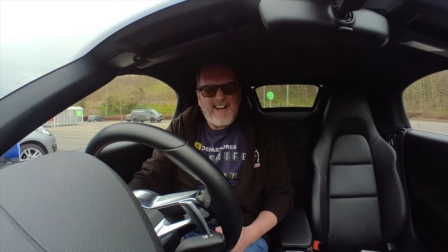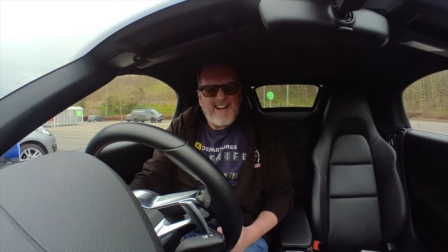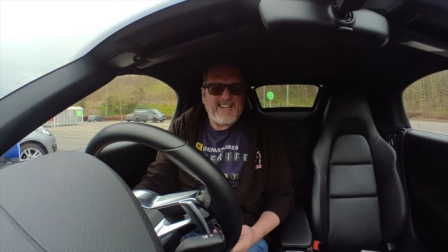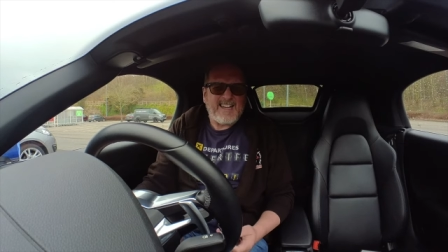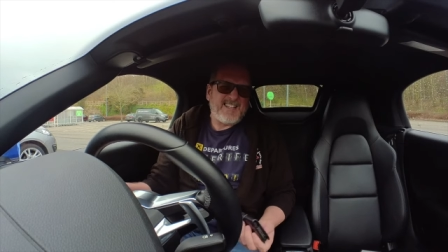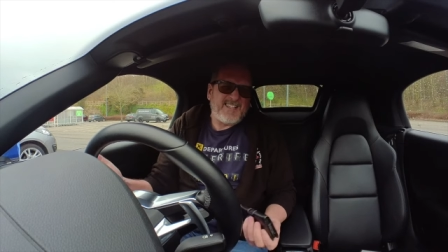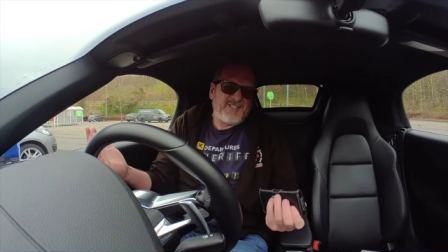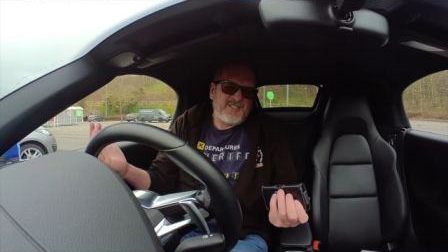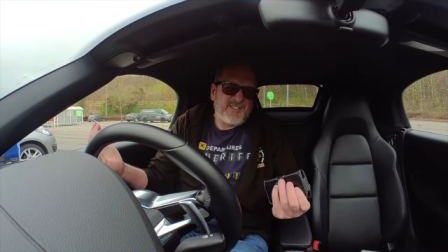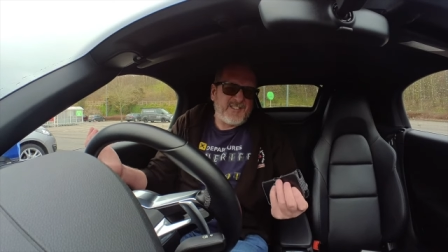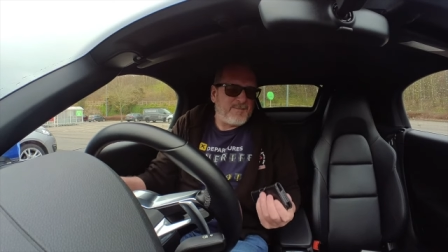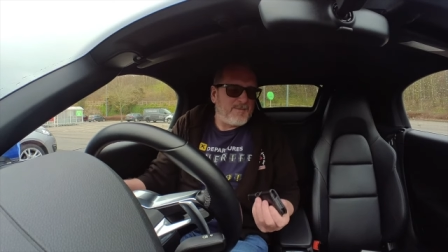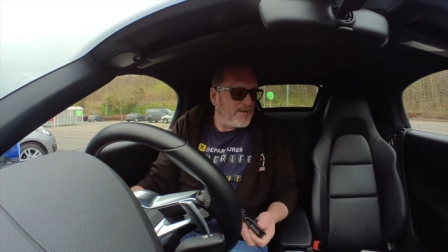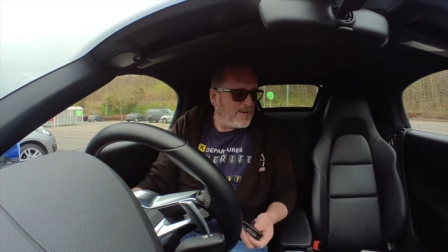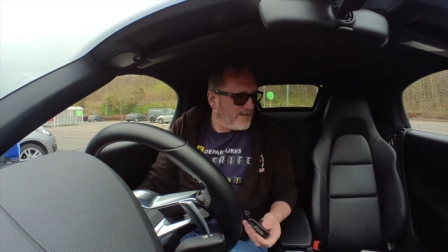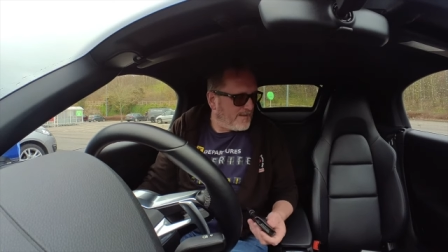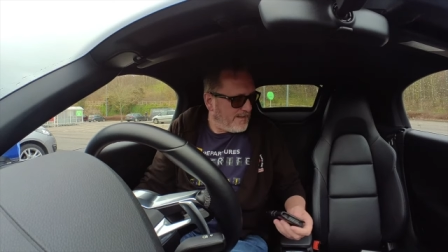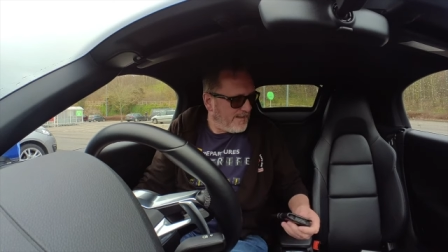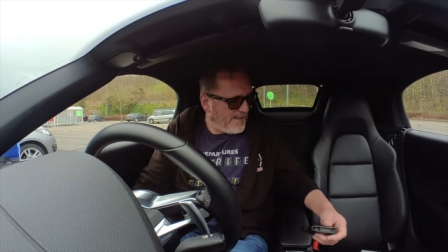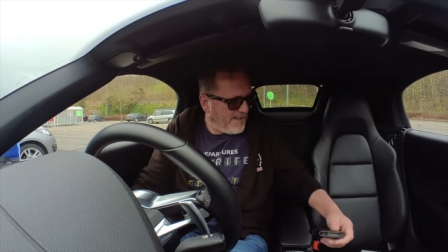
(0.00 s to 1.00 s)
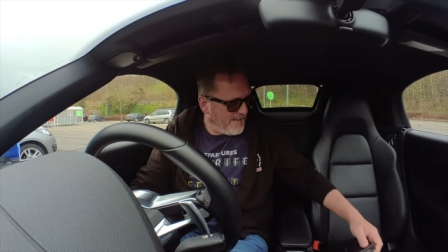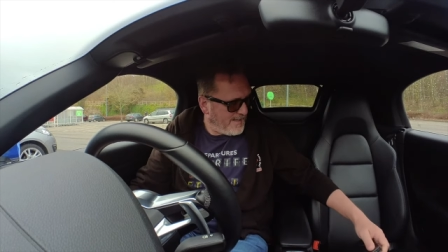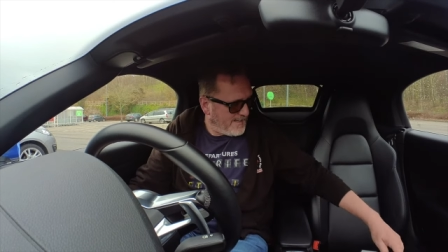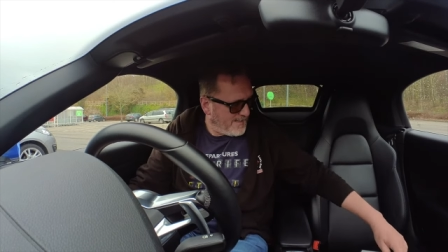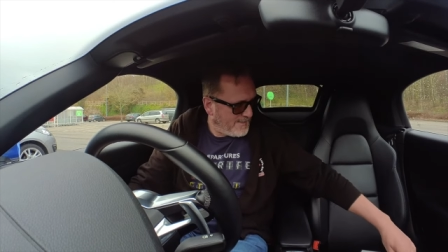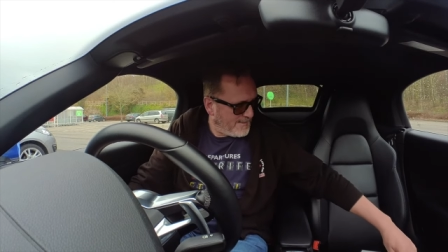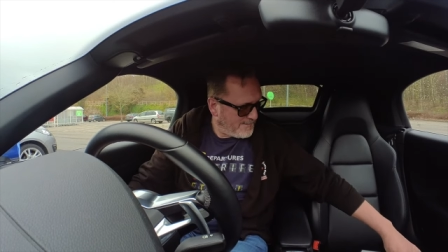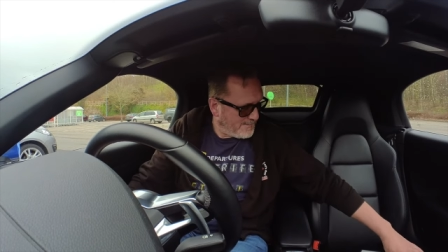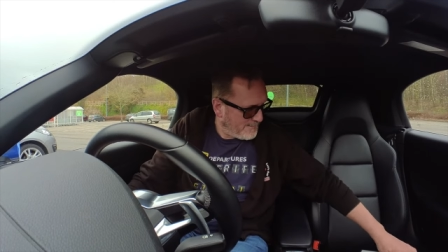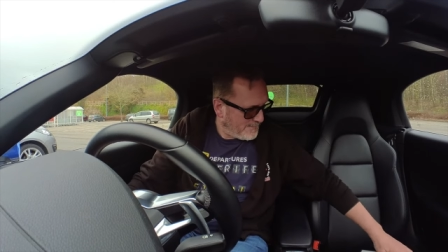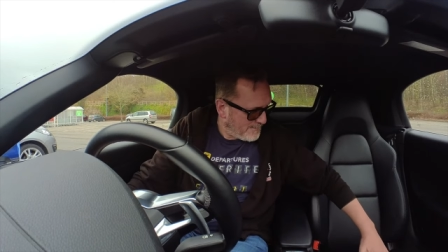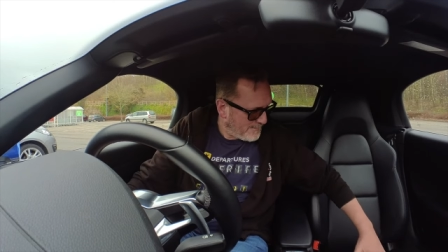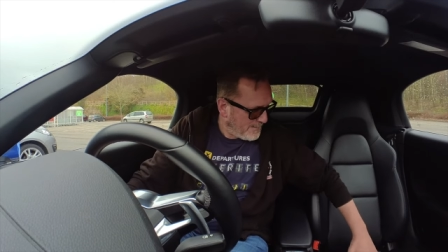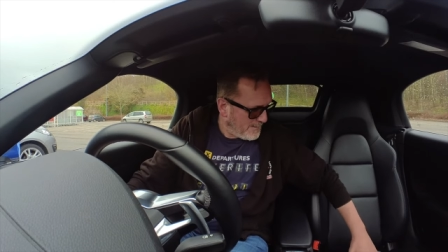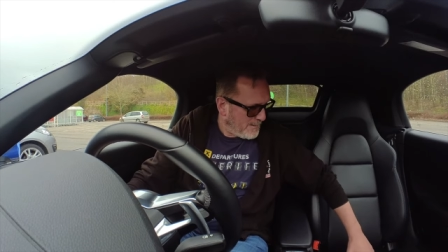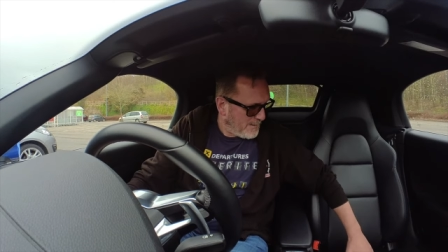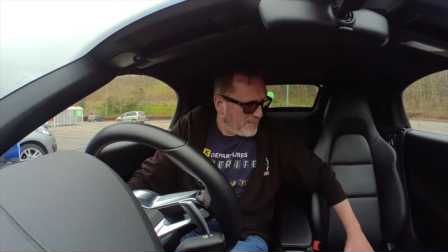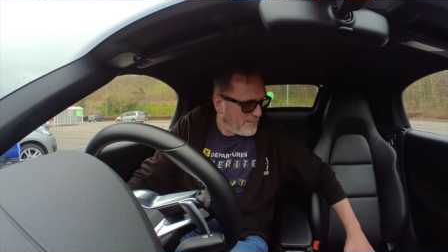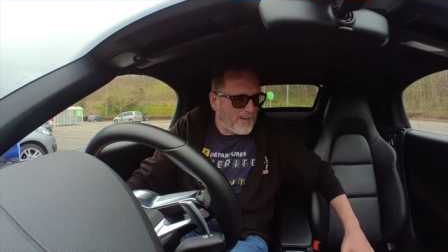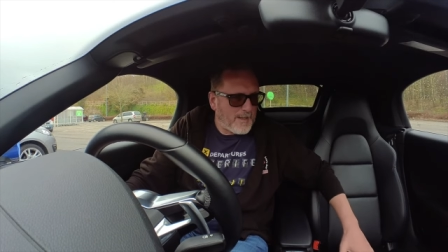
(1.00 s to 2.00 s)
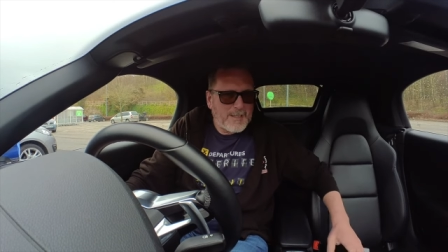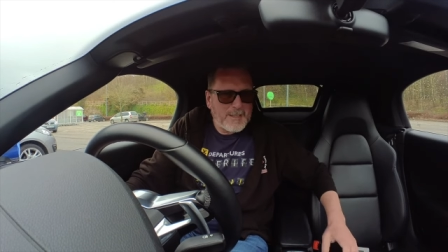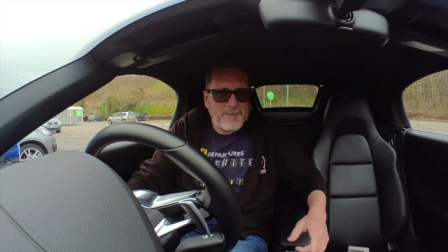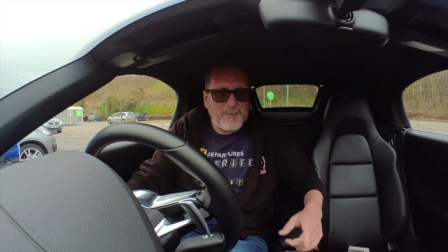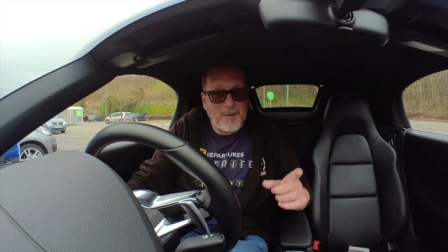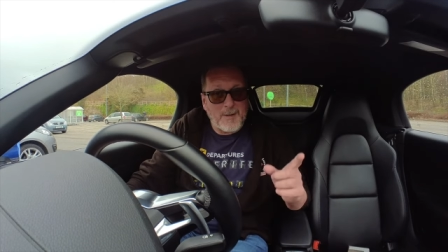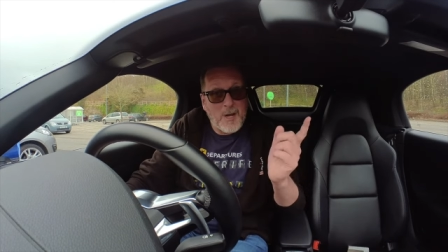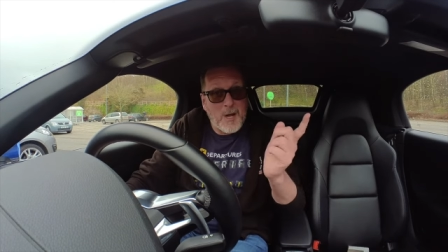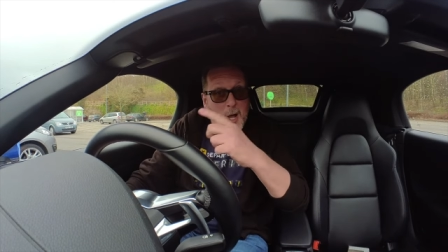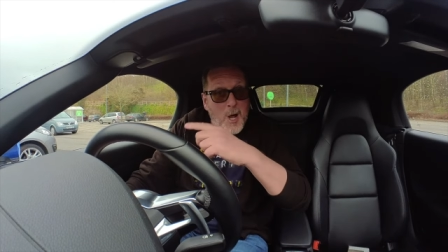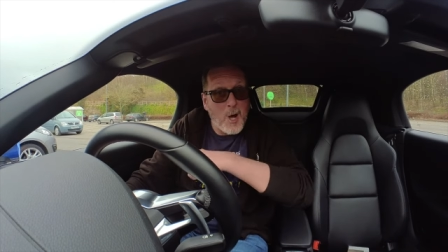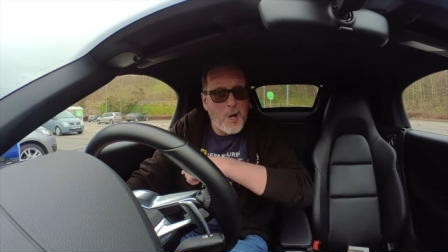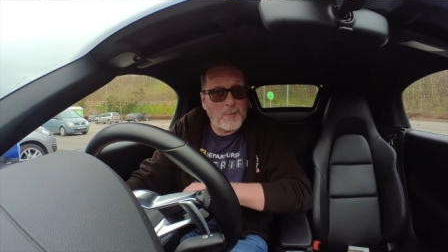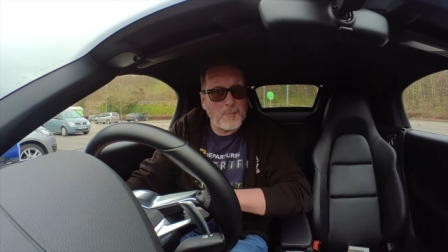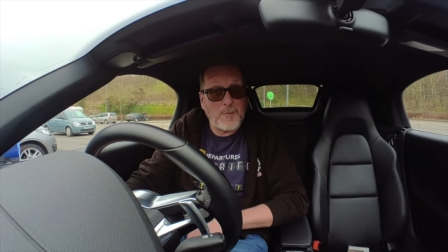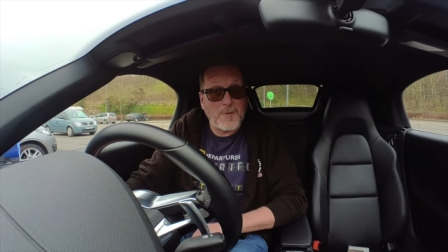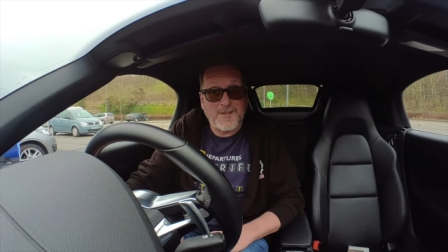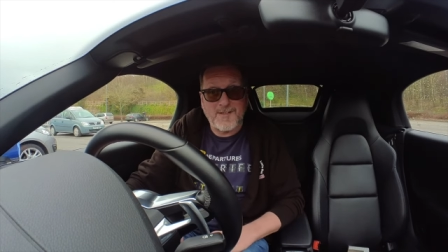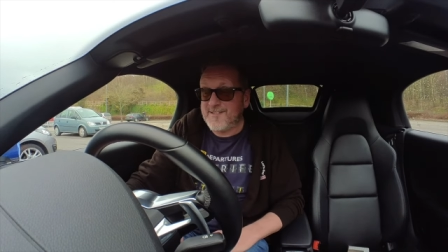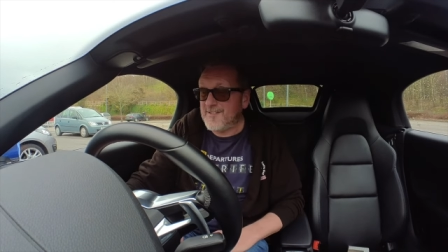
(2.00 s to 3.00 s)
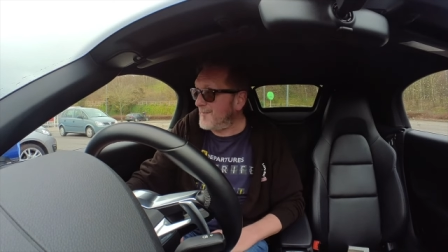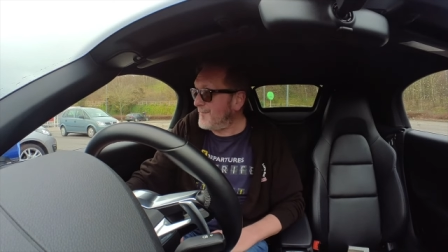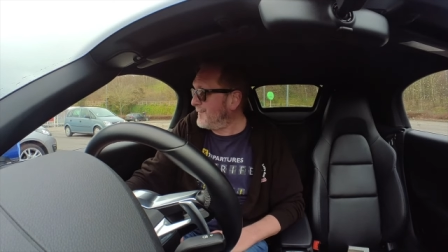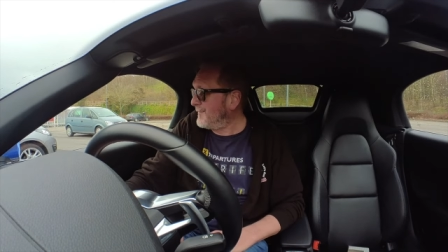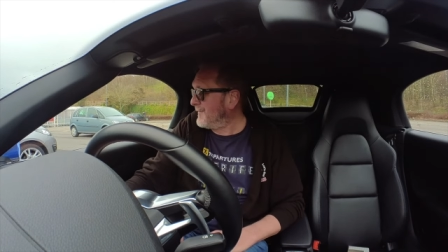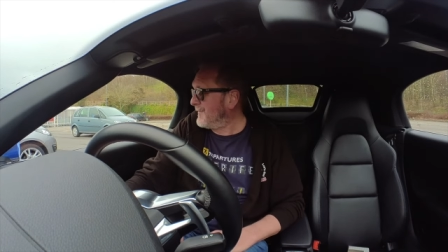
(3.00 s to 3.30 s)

I guess she's worth it. Right, come on, onwards.